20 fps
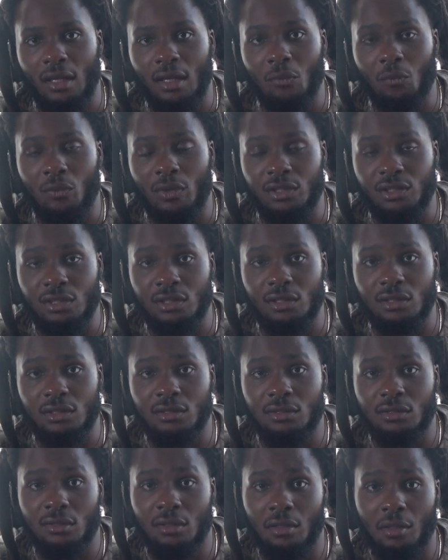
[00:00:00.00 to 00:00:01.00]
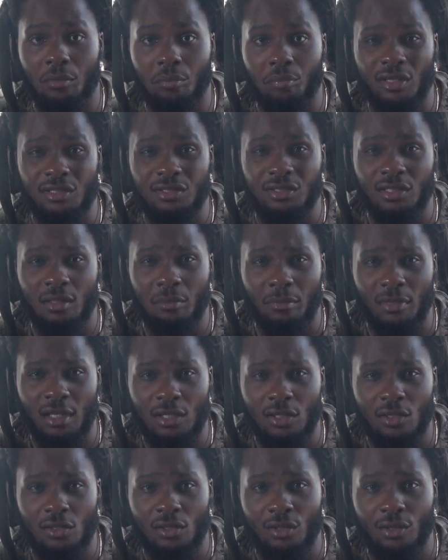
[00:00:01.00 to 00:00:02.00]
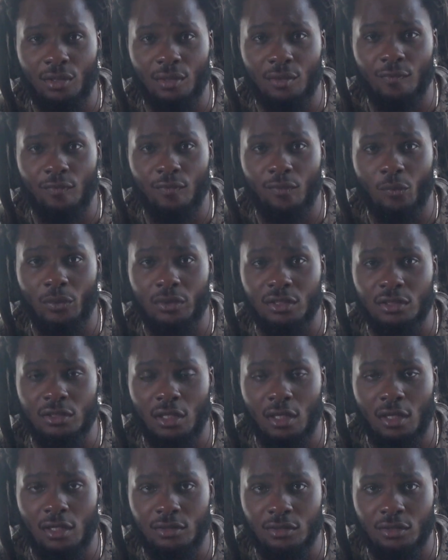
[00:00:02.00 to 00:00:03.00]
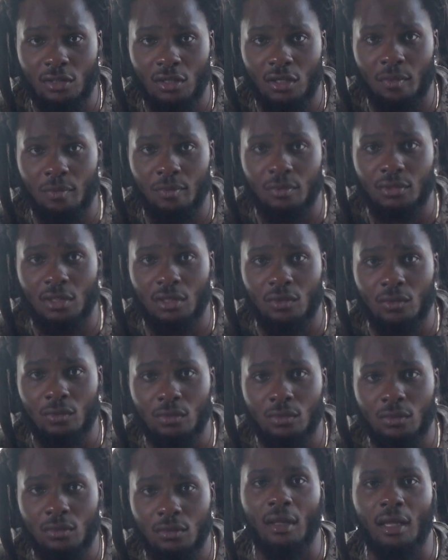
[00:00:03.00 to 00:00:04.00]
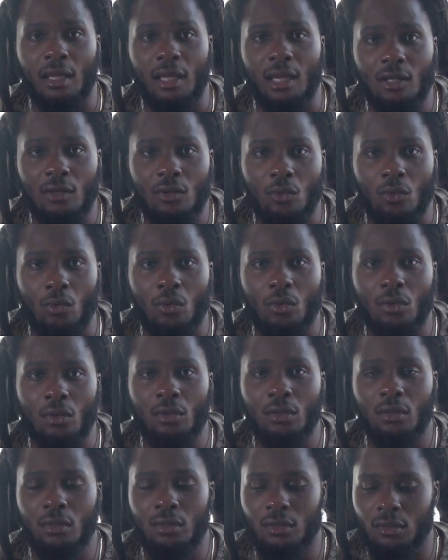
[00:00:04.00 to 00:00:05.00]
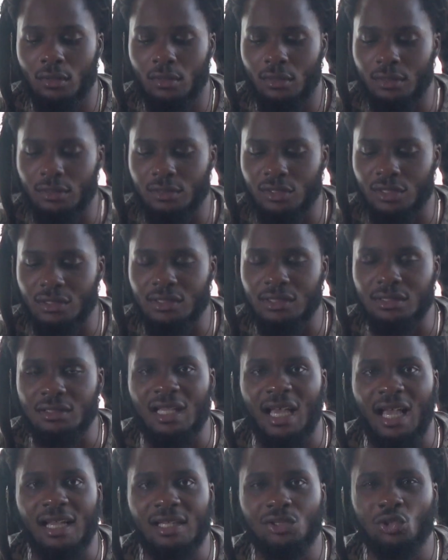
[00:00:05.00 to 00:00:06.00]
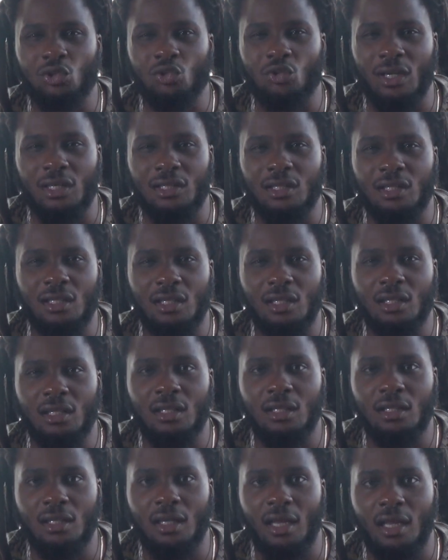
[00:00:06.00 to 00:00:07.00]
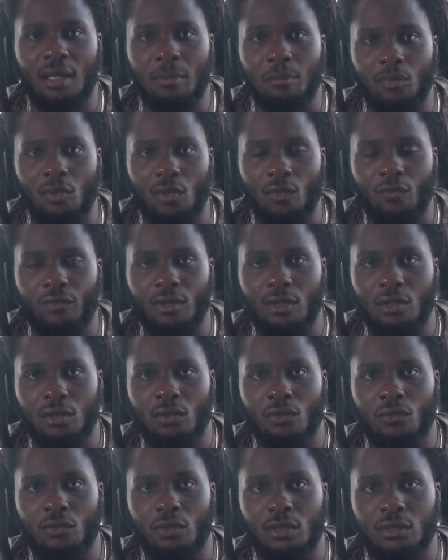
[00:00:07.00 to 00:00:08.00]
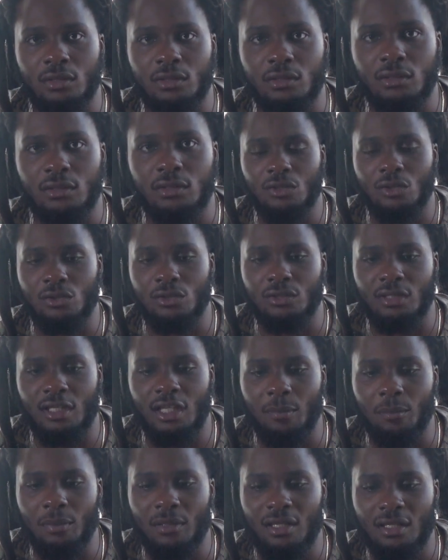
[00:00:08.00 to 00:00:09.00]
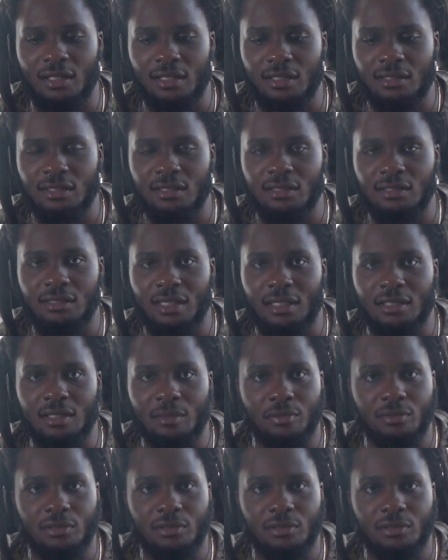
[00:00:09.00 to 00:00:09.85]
which is compressing the median nerve, which is causing the carpal tunnel, and or just not strengthening and moving your wrist. So just keeping in this extended